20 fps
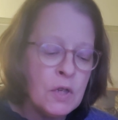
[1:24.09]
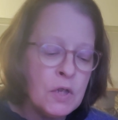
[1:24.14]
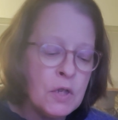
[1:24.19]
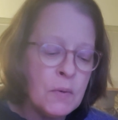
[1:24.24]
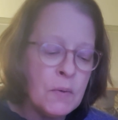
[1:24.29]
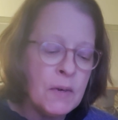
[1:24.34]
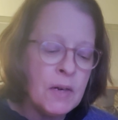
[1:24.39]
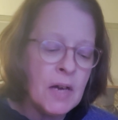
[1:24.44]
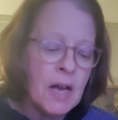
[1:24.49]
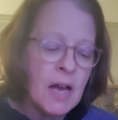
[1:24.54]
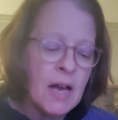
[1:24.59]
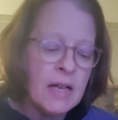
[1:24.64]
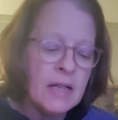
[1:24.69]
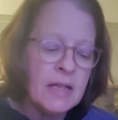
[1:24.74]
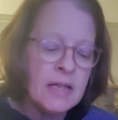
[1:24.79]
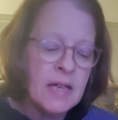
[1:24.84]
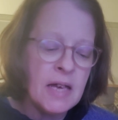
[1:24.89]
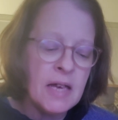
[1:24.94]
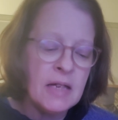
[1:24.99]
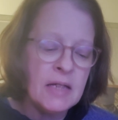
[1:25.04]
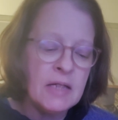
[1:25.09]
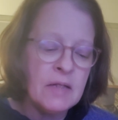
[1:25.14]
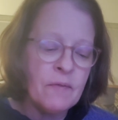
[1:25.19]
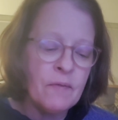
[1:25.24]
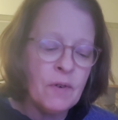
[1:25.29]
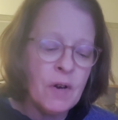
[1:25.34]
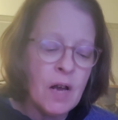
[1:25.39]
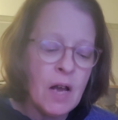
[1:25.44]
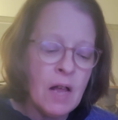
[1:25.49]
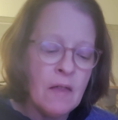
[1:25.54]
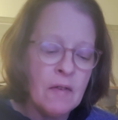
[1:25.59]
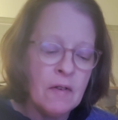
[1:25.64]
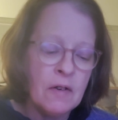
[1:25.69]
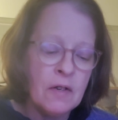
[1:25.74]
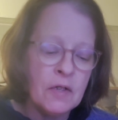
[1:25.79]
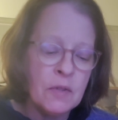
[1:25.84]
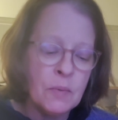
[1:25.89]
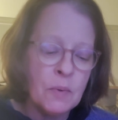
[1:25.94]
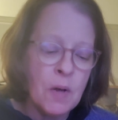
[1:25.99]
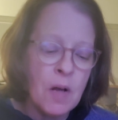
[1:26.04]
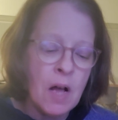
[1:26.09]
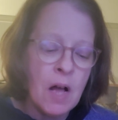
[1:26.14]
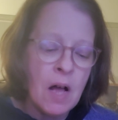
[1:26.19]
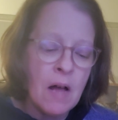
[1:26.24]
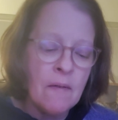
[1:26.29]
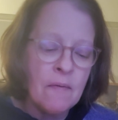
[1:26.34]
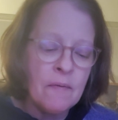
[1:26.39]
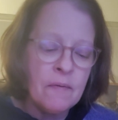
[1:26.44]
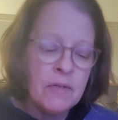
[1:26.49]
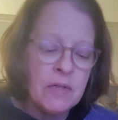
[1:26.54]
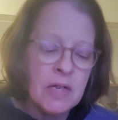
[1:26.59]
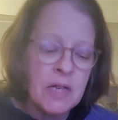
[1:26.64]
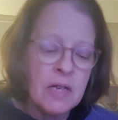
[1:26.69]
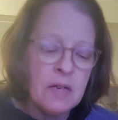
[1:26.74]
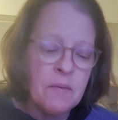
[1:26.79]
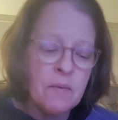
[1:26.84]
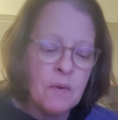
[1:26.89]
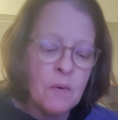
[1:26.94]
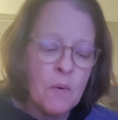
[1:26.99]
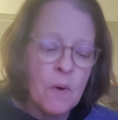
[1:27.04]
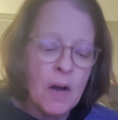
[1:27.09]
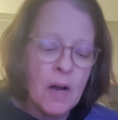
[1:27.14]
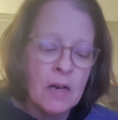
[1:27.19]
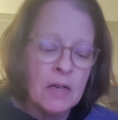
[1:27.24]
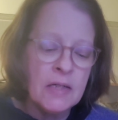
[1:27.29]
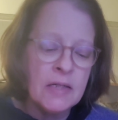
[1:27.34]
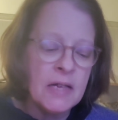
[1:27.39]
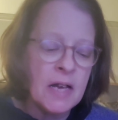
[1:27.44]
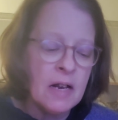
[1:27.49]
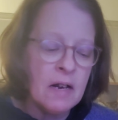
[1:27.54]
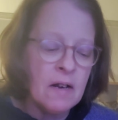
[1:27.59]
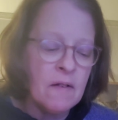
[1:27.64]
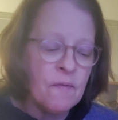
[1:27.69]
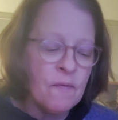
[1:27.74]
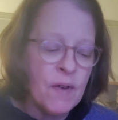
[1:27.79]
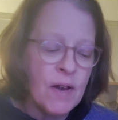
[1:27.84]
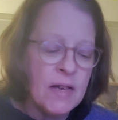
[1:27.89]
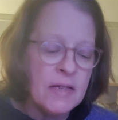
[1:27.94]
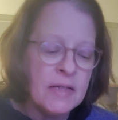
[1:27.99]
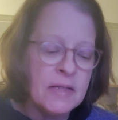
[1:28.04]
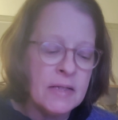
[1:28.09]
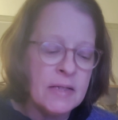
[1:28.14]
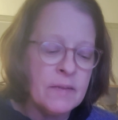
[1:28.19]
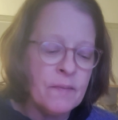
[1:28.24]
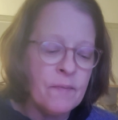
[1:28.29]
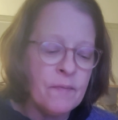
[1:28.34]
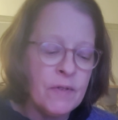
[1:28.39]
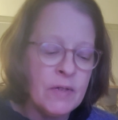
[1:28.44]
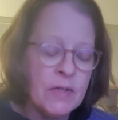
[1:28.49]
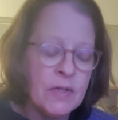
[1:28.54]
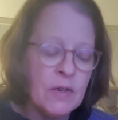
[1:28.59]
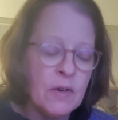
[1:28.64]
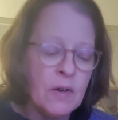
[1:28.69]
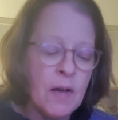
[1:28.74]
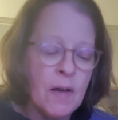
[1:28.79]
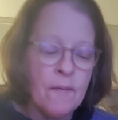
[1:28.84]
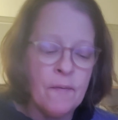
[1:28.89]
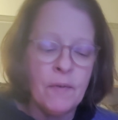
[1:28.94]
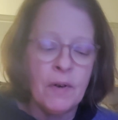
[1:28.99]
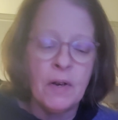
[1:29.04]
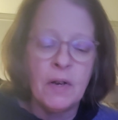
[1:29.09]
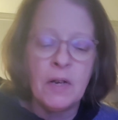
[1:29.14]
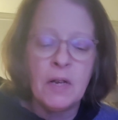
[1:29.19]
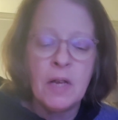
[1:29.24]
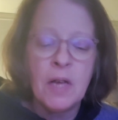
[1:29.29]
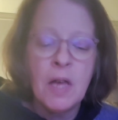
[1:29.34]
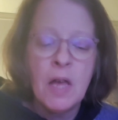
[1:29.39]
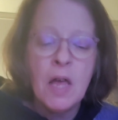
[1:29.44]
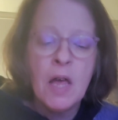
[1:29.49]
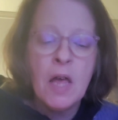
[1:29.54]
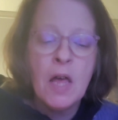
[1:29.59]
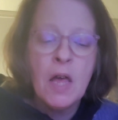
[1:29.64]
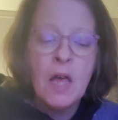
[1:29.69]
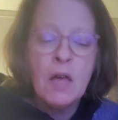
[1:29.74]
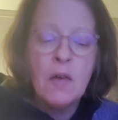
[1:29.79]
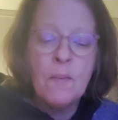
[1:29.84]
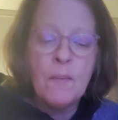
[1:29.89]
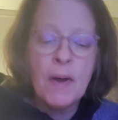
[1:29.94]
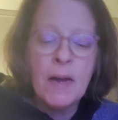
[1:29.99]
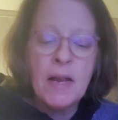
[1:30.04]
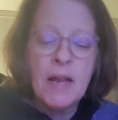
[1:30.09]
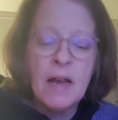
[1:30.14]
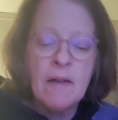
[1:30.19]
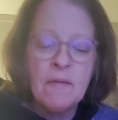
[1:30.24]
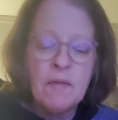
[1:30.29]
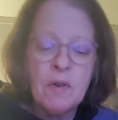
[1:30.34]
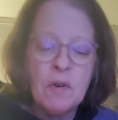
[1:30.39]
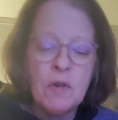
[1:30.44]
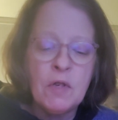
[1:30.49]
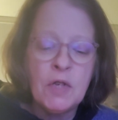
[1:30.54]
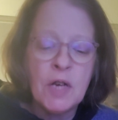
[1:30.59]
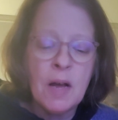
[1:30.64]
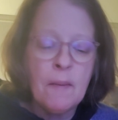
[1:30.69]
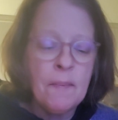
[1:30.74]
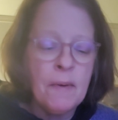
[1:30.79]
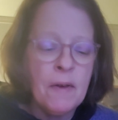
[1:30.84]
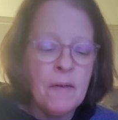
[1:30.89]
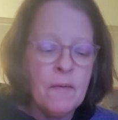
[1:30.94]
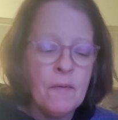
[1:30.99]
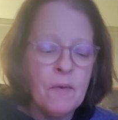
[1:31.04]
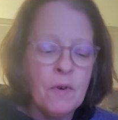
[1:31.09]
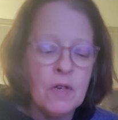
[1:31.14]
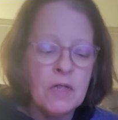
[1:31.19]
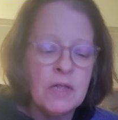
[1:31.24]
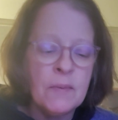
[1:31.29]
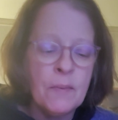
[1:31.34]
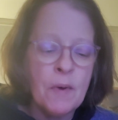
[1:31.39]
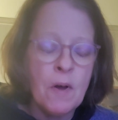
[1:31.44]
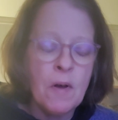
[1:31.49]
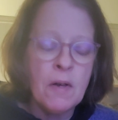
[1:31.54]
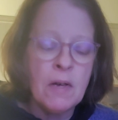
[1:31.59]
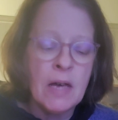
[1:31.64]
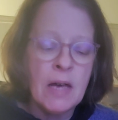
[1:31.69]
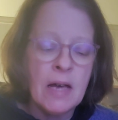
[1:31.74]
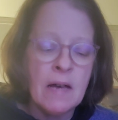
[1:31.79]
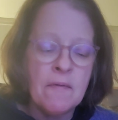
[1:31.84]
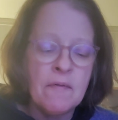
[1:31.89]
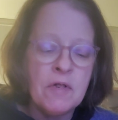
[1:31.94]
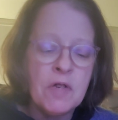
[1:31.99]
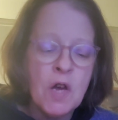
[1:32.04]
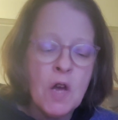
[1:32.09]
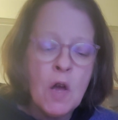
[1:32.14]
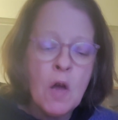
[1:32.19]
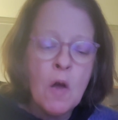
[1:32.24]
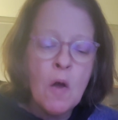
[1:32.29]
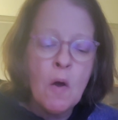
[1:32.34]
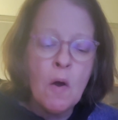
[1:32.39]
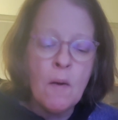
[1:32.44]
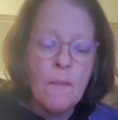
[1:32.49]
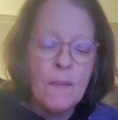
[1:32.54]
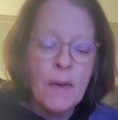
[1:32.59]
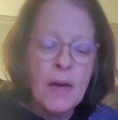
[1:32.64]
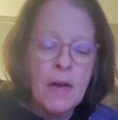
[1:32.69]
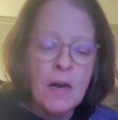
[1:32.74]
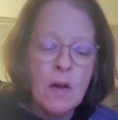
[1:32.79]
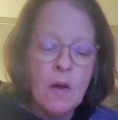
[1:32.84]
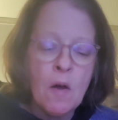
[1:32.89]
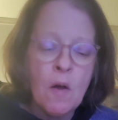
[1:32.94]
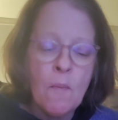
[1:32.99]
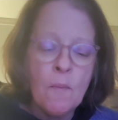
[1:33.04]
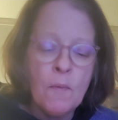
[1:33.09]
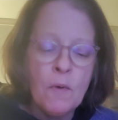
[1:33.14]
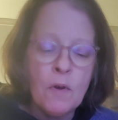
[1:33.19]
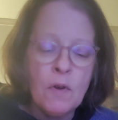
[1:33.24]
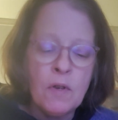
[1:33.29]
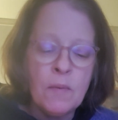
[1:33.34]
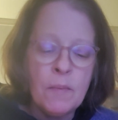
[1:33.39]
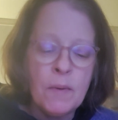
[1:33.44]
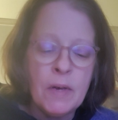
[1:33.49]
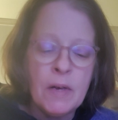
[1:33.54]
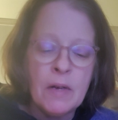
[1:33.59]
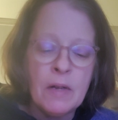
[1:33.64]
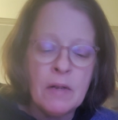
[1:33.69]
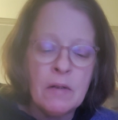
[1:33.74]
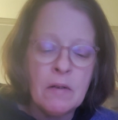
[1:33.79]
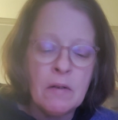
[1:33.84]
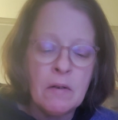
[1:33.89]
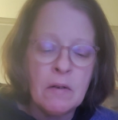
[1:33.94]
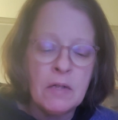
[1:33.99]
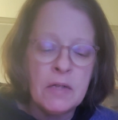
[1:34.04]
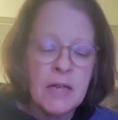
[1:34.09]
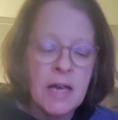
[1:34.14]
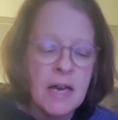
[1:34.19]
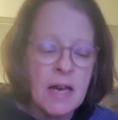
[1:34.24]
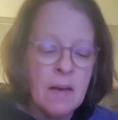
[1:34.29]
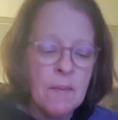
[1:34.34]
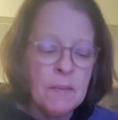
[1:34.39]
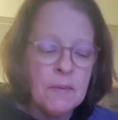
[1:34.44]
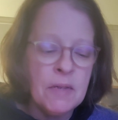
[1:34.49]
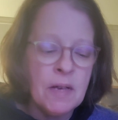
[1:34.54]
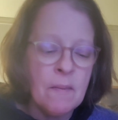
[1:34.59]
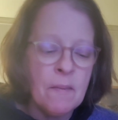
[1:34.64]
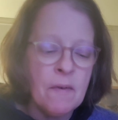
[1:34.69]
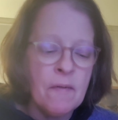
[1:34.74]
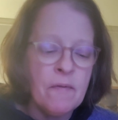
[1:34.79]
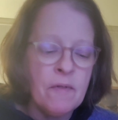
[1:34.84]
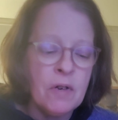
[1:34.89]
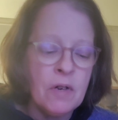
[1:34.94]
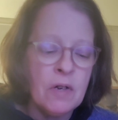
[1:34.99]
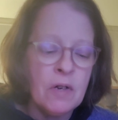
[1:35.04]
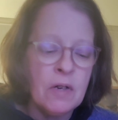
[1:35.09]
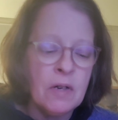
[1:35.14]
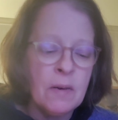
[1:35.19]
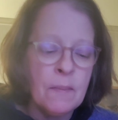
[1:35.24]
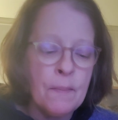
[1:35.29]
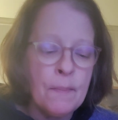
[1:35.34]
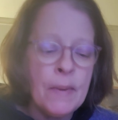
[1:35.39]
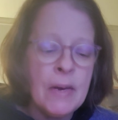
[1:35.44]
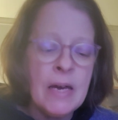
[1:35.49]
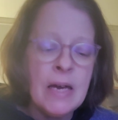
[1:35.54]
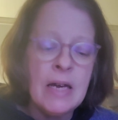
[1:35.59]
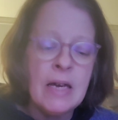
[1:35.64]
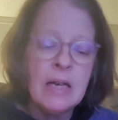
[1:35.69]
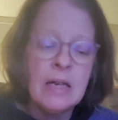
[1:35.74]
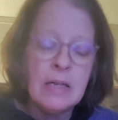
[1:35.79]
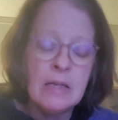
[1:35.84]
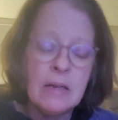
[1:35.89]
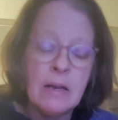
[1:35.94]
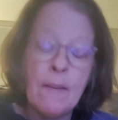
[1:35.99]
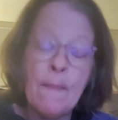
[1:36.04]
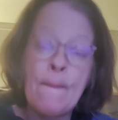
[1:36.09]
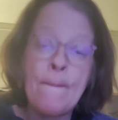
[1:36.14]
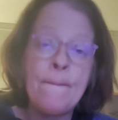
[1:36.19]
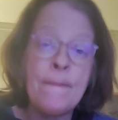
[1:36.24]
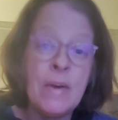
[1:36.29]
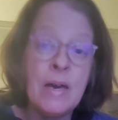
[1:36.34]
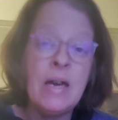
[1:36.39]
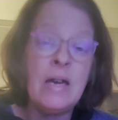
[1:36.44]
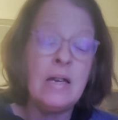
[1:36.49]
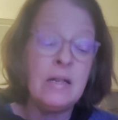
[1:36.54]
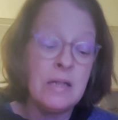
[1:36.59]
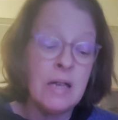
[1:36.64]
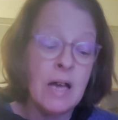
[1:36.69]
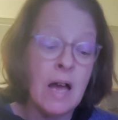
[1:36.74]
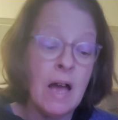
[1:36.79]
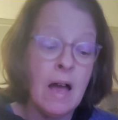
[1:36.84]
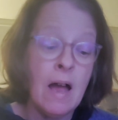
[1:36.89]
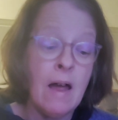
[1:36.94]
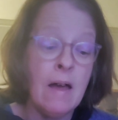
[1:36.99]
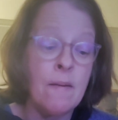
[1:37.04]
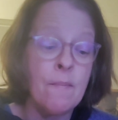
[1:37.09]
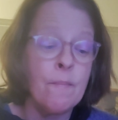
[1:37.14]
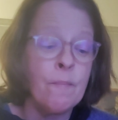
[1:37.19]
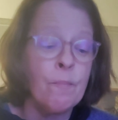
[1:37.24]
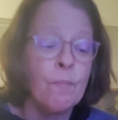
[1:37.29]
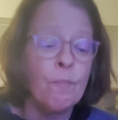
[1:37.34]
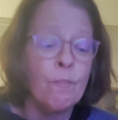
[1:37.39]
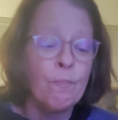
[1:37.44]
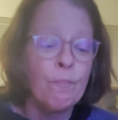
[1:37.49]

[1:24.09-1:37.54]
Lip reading: Doing kind things for others will often require sacrifice and some physical effort. You might have to go shopping for a small gift, or make a home-cooked meal, or take up some of your me time